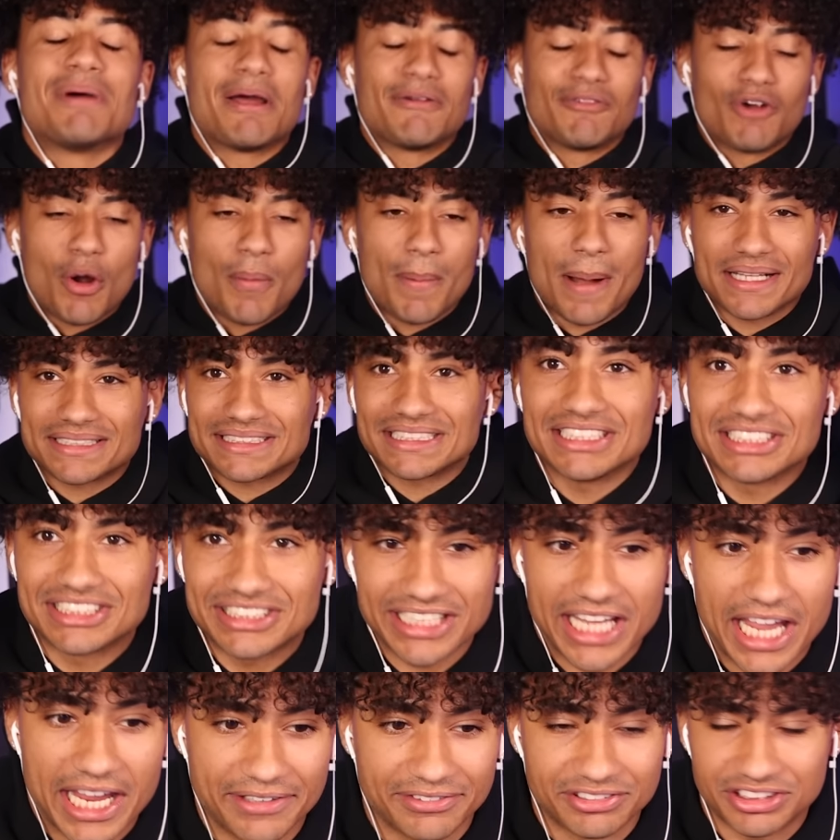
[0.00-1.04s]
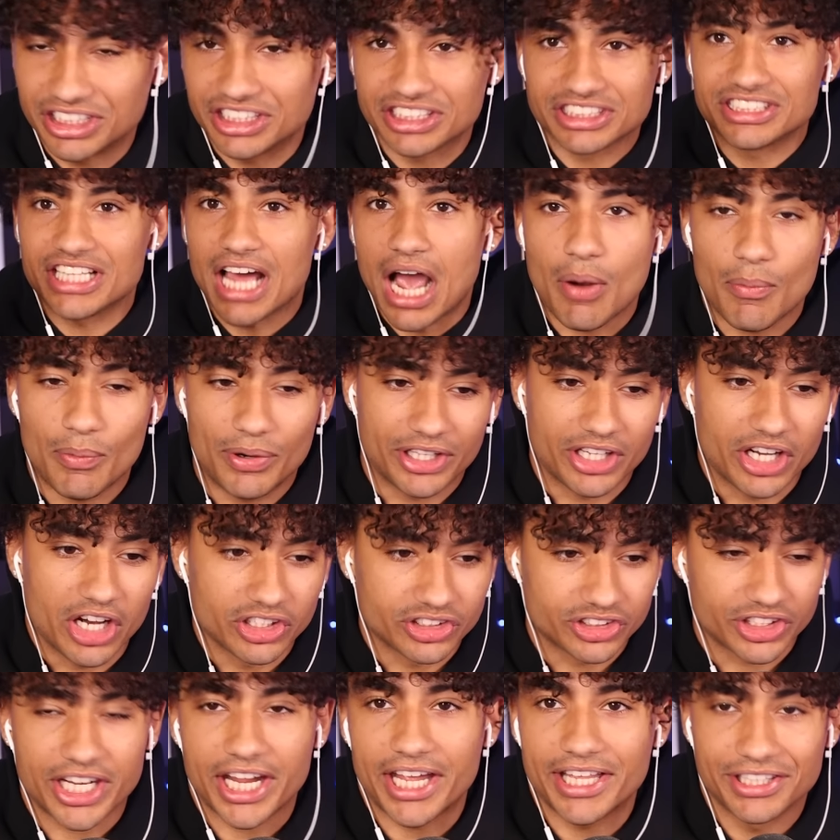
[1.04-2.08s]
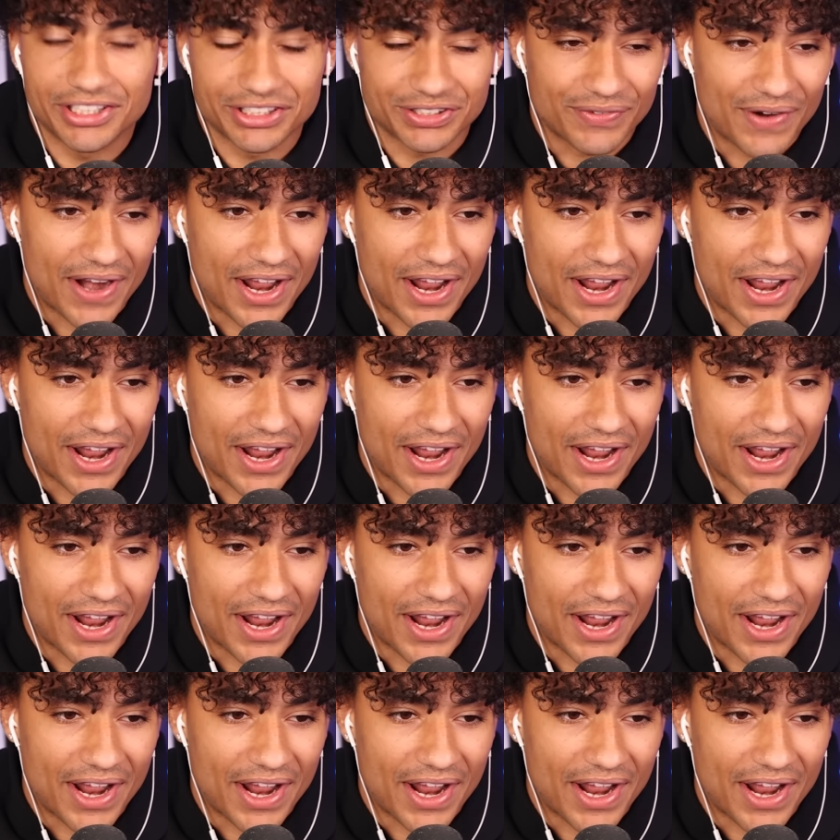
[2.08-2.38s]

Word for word: my Robux is saved. She is not winning 100K this